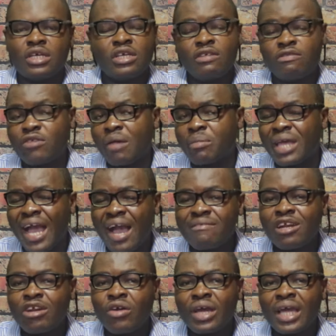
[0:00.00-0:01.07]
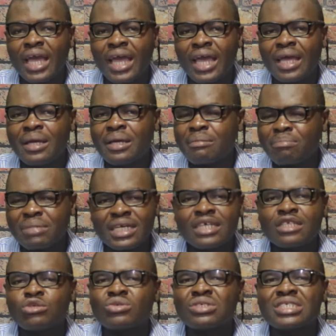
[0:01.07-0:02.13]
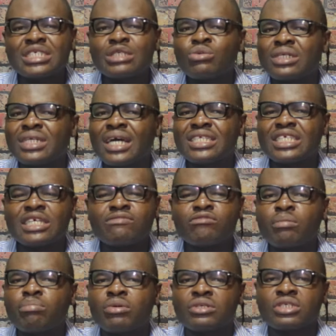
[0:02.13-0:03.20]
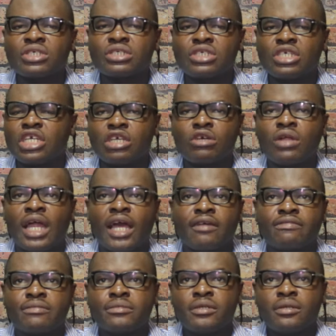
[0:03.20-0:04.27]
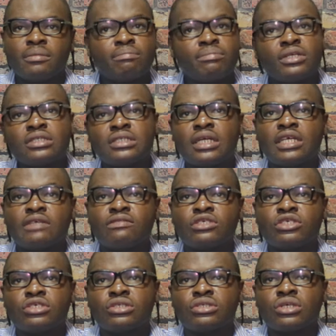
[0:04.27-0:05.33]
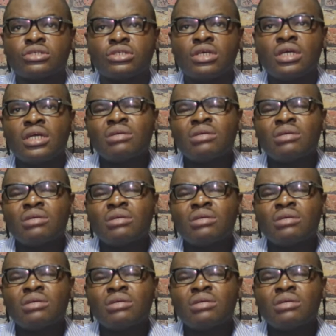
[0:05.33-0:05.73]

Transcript: If you have been having long hair, begin to deal with that evil bondage in your life. Praise the living Jesus.